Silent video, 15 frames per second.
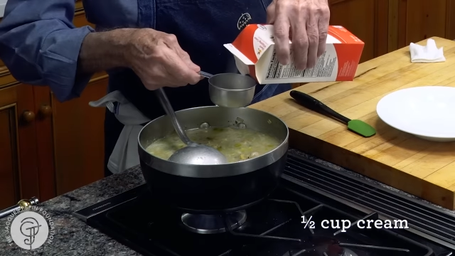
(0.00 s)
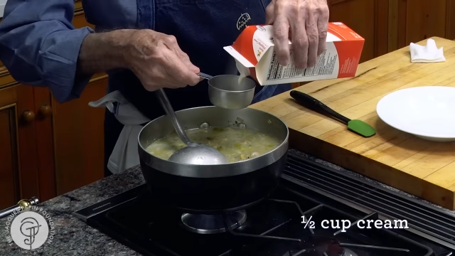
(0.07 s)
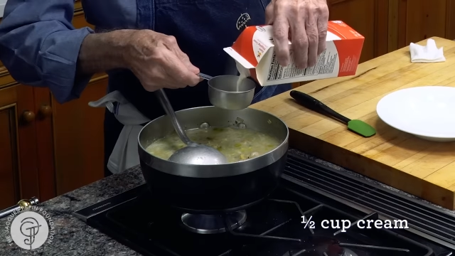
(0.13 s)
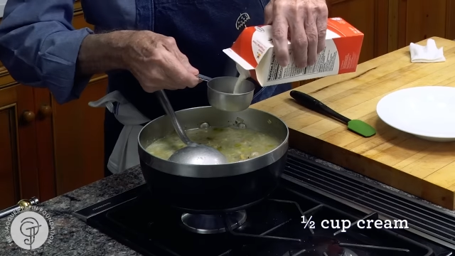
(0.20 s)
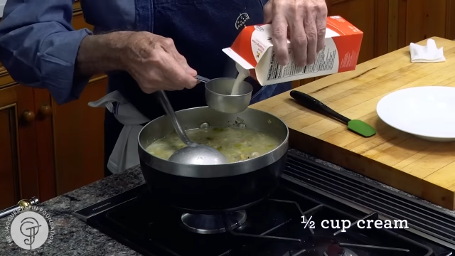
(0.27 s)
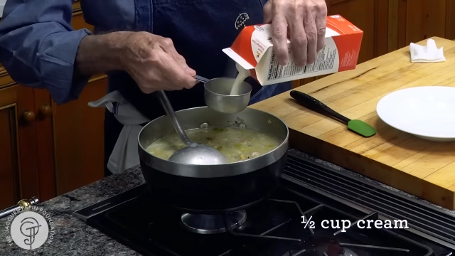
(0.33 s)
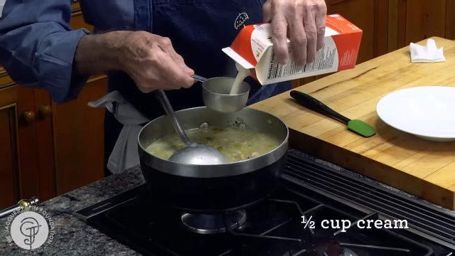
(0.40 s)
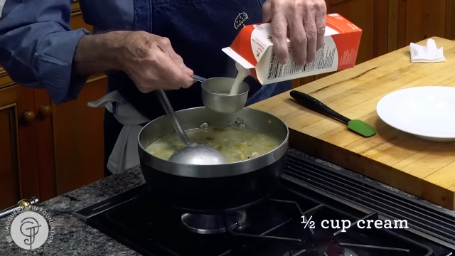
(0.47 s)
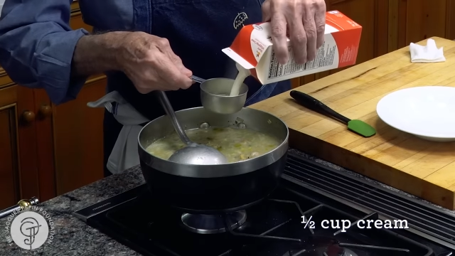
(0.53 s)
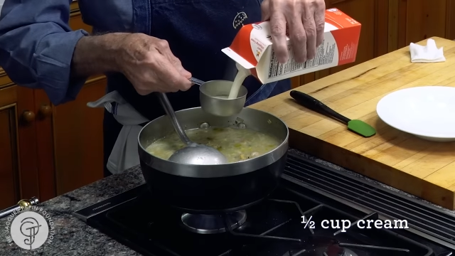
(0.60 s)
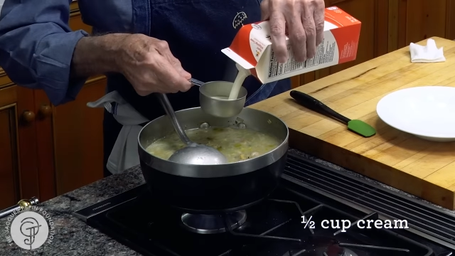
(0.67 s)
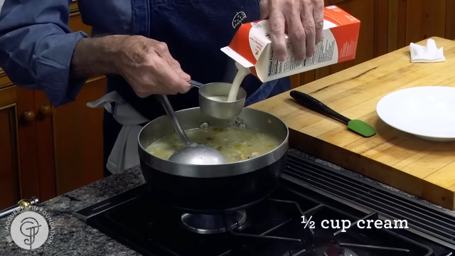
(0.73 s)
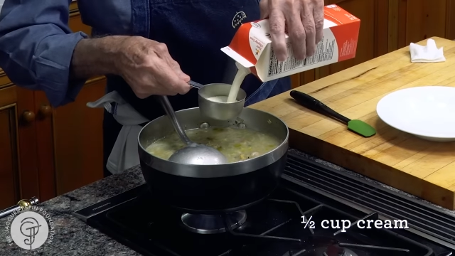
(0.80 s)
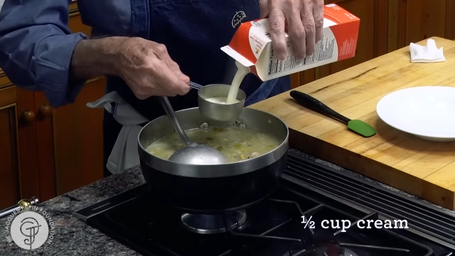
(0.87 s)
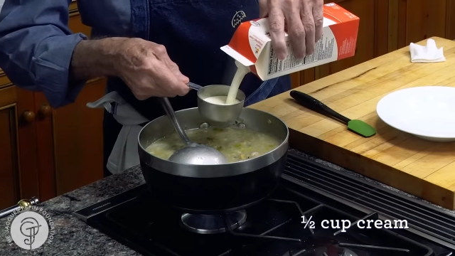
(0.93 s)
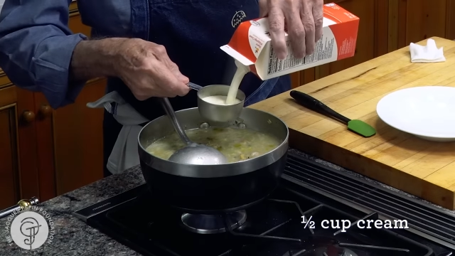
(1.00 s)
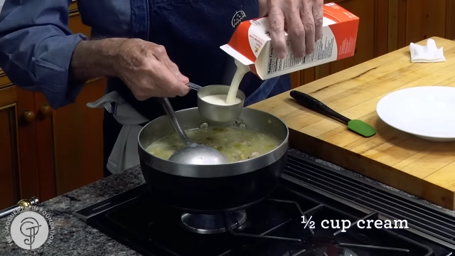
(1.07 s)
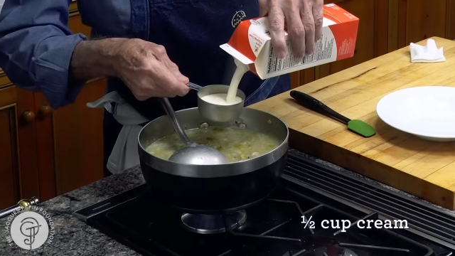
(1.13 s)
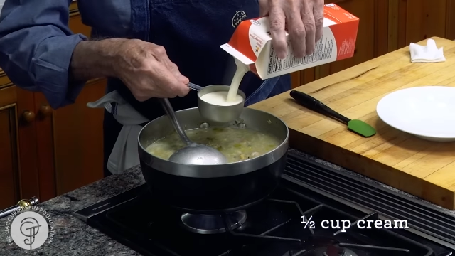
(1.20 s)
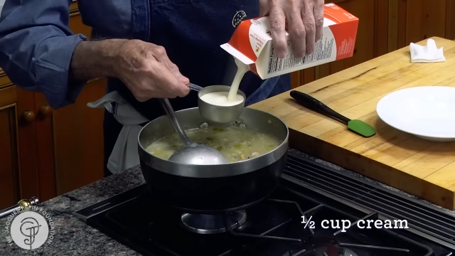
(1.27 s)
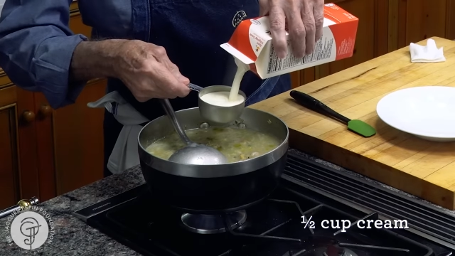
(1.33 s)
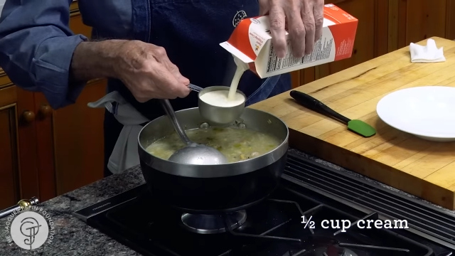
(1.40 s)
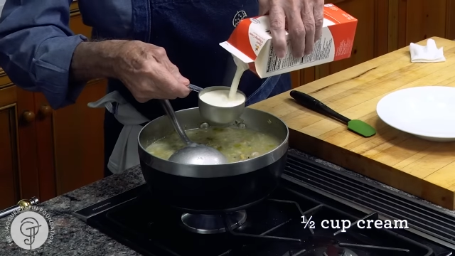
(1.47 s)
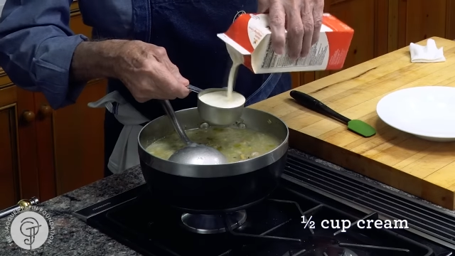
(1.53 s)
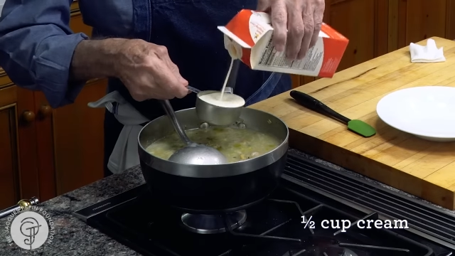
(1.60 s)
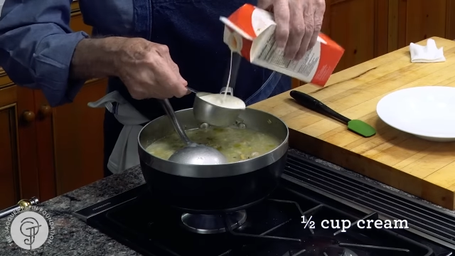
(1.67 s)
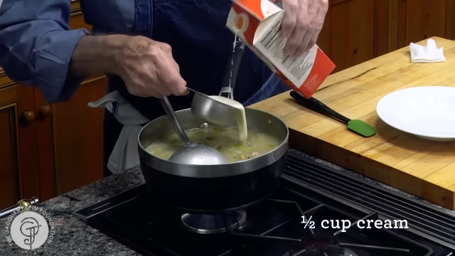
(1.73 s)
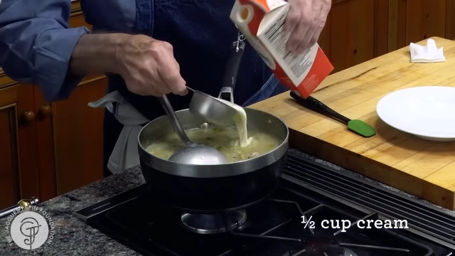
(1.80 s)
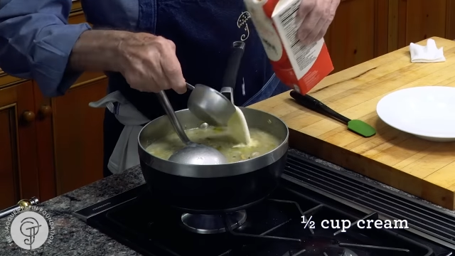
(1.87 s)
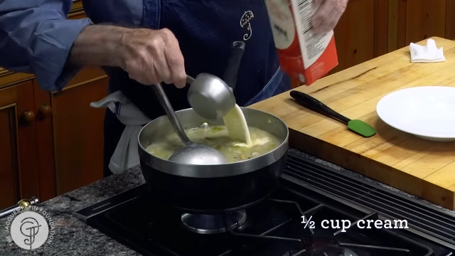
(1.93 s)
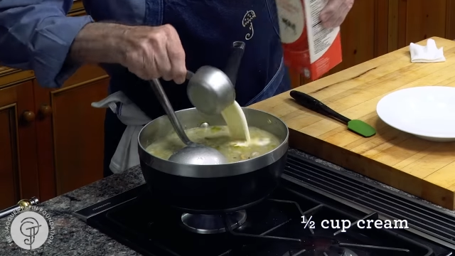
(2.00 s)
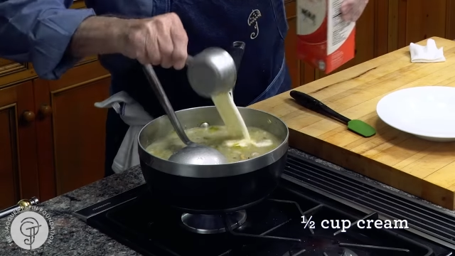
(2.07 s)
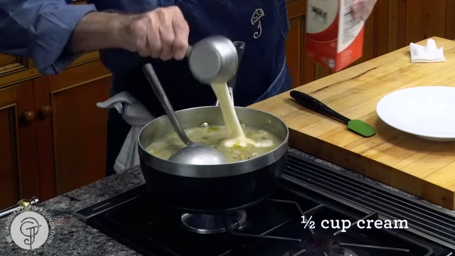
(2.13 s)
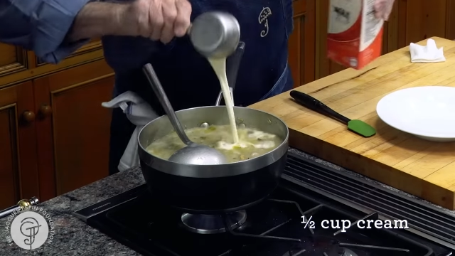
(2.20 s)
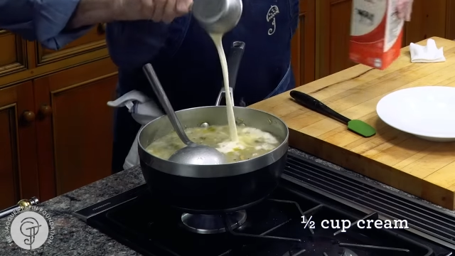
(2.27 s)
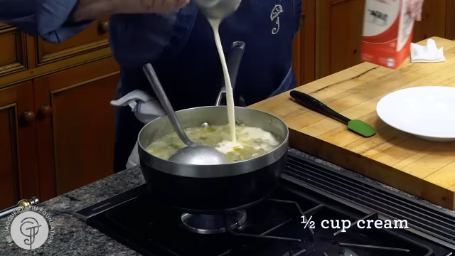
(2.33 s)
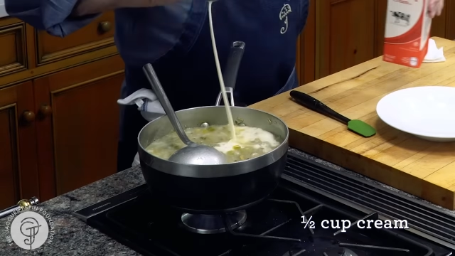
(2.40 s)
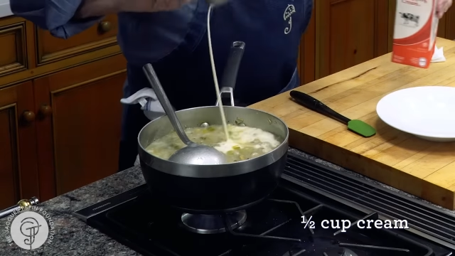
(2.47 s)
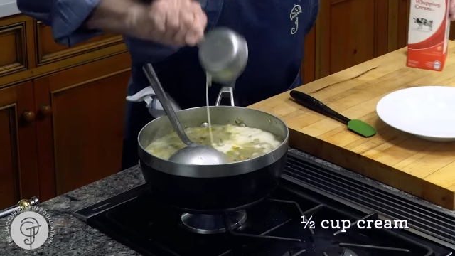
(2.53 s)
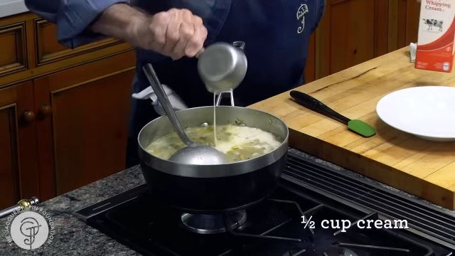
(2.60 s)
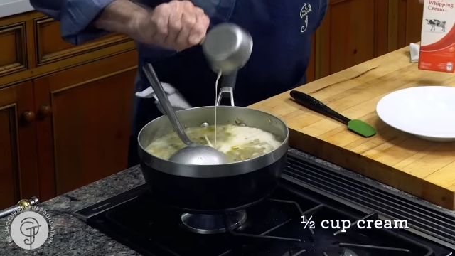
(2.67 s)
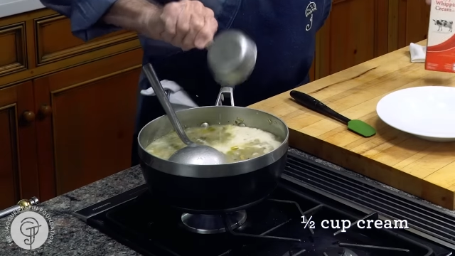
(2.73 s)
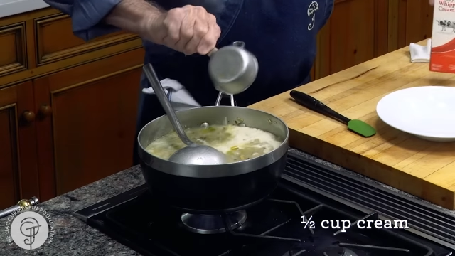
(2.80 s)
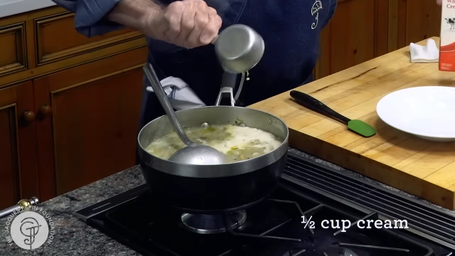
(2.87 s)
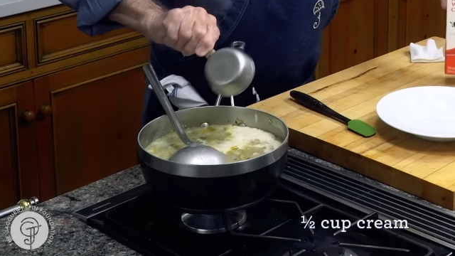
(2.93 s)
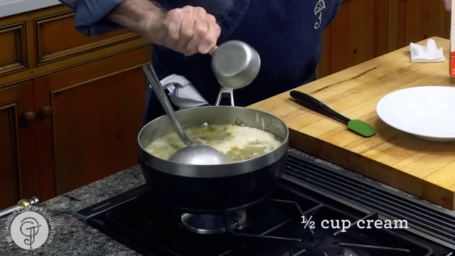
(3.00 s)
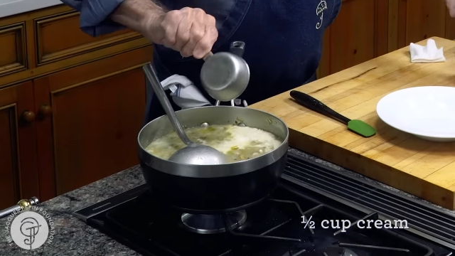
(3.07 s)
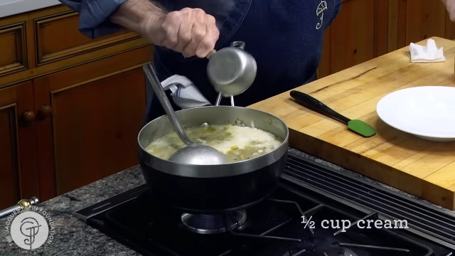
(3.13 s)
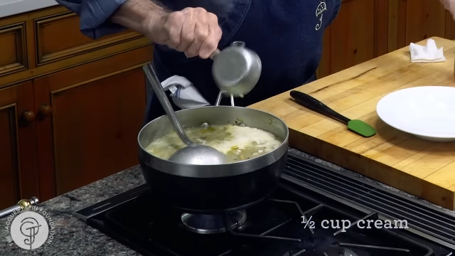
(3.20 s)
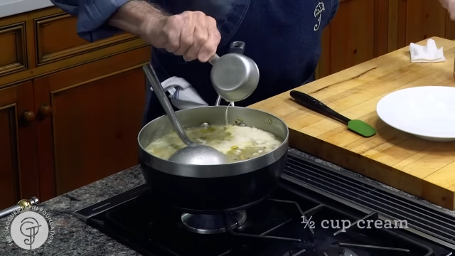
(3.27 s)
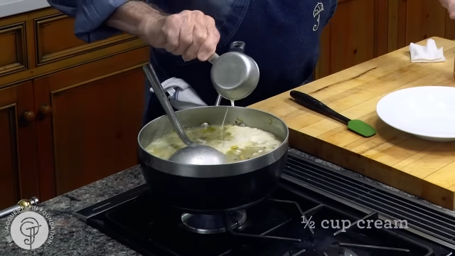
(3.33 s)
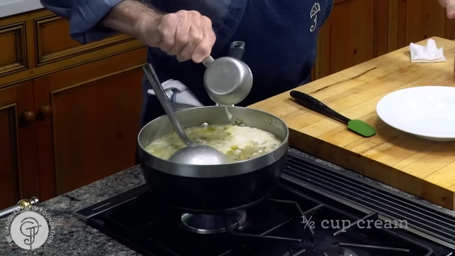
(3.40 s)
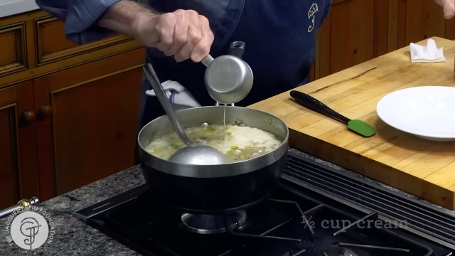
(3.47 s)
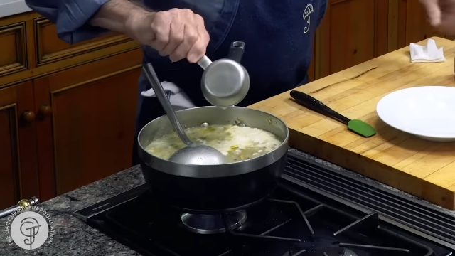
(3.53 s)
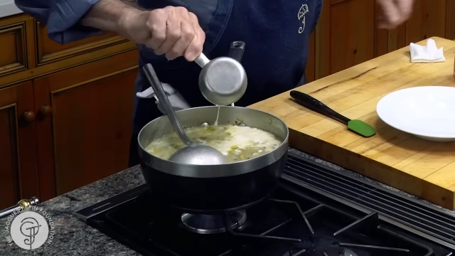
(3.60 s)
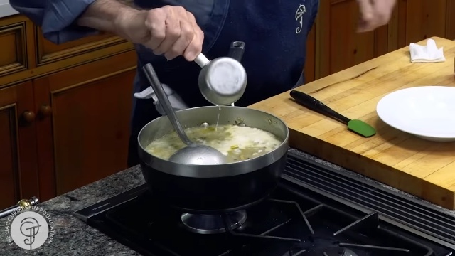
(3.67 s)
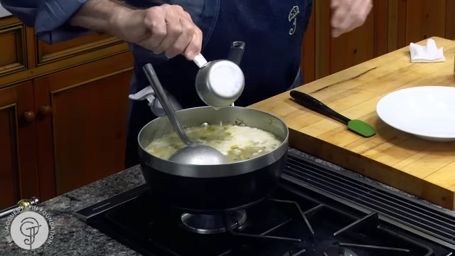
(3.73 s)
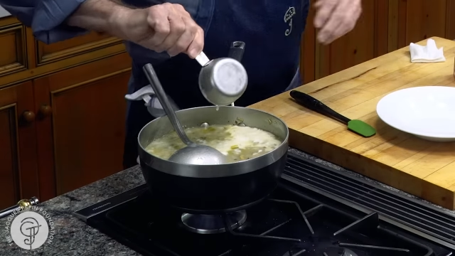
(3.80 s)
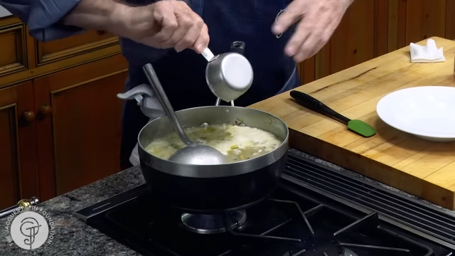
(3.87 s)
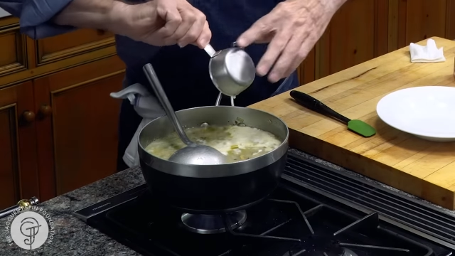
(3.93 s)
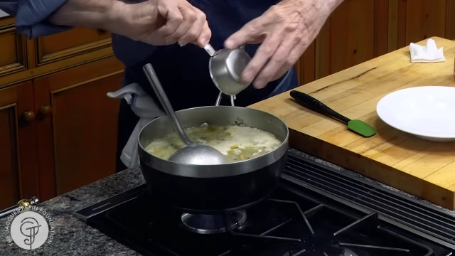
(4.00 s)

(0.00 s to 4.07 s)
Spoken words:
Nobody's mouth can be seen.